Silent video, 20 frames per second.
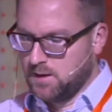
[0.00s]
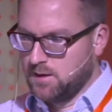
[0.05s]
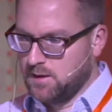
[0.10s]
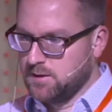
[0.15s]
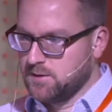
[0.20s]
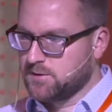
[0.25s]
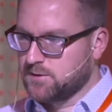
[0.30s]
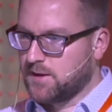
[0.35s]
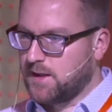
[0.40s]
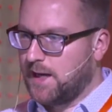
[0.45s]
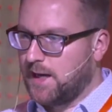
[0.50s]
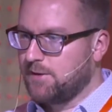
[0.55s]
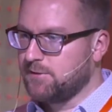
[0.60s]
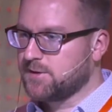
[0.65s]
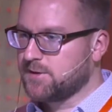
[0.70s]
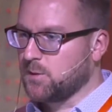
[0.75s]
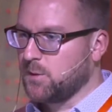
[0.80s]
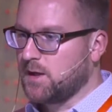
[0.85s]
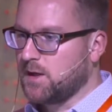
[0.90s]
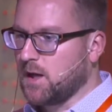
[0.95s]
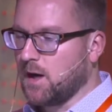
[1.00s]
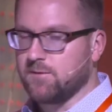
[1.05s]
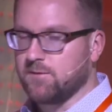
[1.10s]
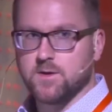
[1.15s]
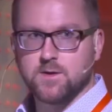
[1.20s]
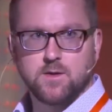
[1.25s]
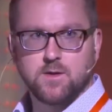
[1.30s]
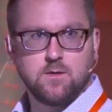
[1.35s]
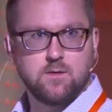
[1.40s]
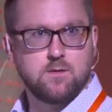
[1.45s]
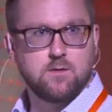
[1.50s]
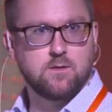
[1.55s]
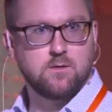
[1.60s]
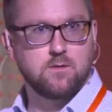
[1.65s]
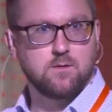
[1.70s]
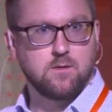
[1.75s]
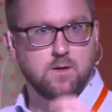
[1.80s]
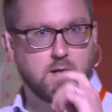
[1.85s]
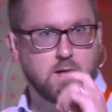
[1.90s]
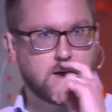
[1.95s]
So the areas that we covered,
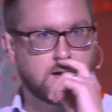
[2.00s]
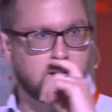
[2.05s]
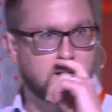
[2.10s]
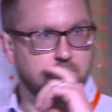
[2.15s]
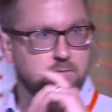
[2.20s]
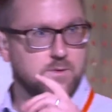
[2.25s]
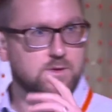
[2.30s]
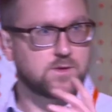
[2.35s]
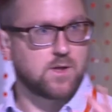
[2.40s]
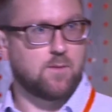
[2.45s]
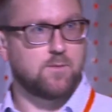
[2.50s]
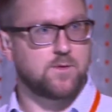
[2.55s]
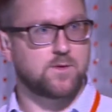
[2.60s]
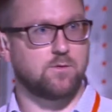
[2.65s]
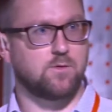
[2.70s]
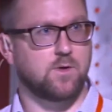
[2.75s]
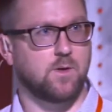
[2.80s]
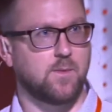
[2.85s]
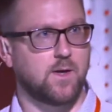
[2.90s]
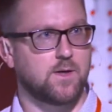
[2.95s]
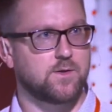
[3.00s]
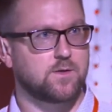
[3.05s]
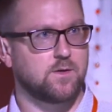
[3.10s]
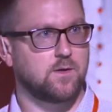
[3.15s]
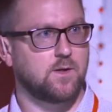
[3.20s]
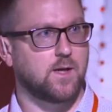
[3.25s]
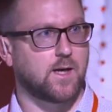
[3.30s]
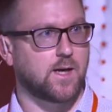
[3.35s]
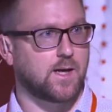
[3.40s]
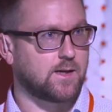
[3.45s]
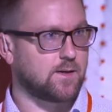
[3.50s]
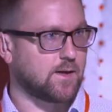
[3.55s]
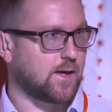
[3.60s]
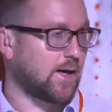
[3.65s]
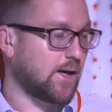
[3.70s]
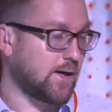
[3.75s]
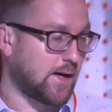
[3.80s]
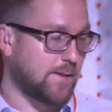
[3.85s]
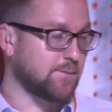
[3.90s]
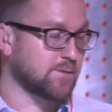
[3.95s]
Simon's already mentioned the
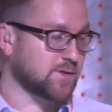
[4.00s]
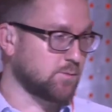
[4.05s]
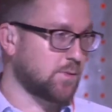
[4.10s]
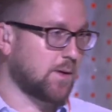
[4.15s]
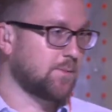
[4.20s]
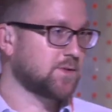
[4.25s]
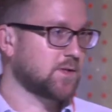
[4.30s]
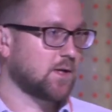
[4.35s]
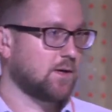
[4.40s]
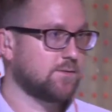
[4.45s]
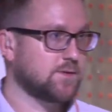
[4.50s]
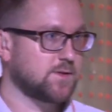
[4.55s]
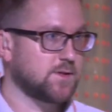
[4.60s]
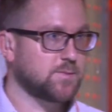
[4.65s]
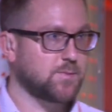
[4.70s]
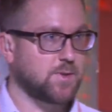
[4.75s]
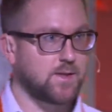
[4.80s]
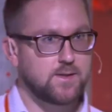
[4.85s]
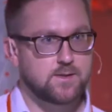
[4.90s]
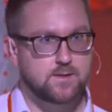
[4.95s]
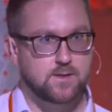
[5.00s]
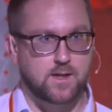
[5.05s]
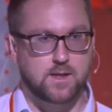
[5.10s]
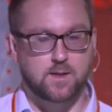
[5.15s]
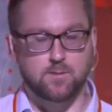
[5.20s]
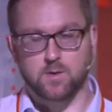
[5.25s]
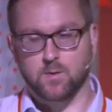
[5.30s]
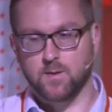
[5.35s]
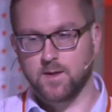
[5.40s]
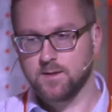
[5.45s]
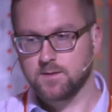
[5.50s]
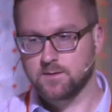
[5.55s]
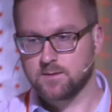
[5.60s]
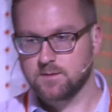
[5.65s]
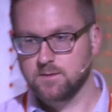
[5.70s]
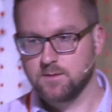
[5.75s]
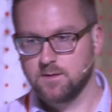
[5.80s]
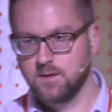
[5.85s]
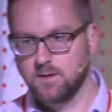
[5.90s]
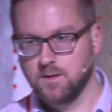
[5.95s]
Amazon Web Services piece, AWS.
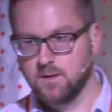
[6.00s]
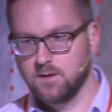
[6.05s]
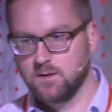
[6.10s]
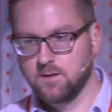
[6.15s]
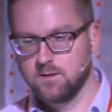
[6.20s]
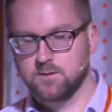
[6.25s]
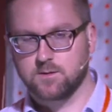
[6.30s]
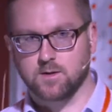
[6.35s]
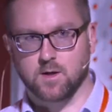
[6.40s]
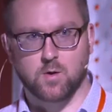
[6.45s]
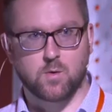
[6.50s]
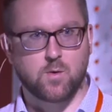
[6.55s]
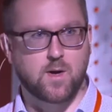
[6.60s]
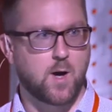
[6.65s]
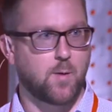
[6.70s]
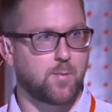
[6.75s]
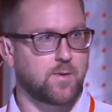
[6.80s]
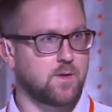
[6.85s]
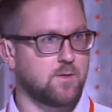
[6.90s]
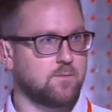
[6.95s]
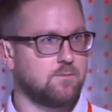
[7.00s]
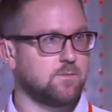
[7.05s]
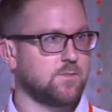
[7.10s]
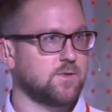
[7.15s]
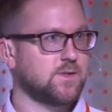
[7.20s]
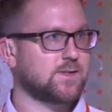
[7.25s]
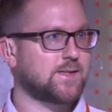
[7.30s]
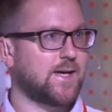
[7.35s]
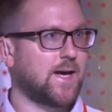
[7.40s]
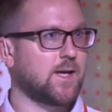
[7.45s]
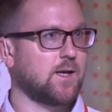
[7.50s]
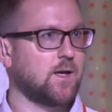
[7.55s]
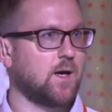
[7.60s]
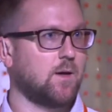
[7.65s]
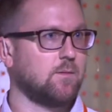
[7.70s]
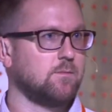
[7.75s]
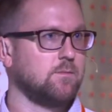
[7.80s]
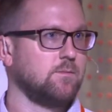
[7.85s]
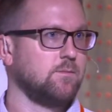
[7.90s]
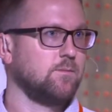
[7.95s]
So helping them stand
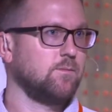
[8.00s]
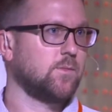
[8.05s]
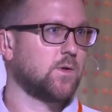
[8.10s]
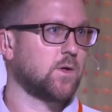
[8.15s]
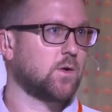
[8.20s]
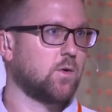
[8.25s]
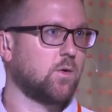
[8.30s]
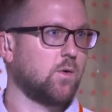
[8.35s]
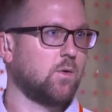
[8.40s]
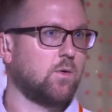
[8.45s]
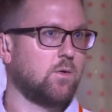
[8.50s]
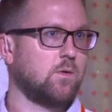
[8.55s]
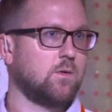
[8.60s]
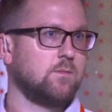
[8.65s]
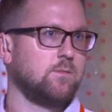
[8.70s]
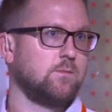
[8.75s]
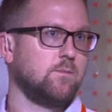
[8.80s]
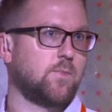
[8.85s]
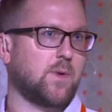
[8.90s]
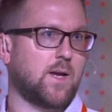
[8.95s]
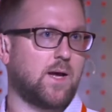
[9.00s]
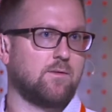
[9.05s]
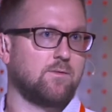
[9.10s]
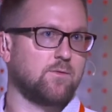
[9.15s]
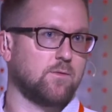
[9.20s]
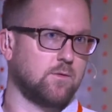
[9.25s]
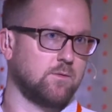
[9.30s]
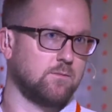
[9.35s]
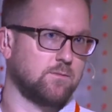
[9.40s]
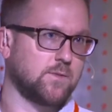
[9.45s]
up the core platform